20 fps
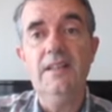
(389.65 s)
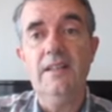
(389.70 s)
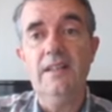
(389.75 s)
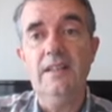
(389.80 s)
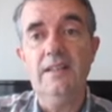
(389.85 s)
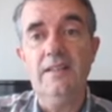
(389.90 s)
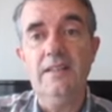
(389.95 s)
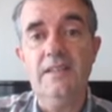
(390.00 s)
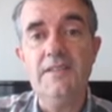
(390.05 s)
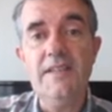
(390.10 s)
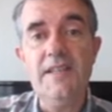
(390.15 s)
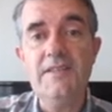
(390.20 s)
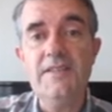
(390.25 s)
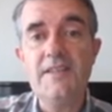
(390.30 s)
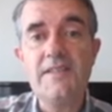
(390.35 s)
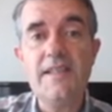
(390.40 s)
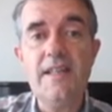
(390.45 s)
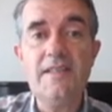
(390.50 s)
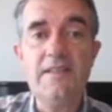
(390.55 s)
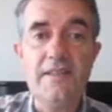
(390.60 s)
a
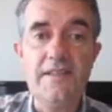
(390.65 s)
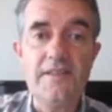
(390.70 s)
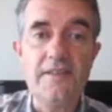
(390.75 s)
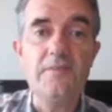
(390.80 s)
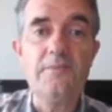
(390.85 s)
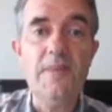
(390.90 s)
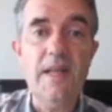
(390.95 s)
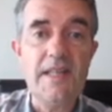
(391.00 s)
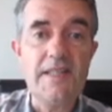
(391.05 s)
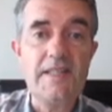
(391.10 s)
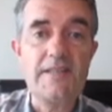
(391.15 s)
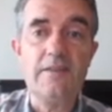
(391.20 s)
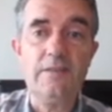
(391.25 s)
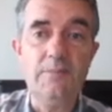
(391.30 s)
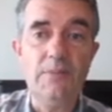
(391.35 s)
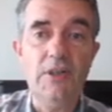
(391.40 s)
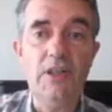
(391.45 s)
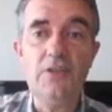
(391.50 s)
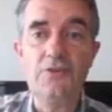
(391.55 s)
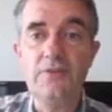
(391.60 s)
dataset is at best a
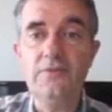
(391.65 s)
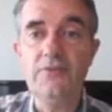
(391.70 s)
partial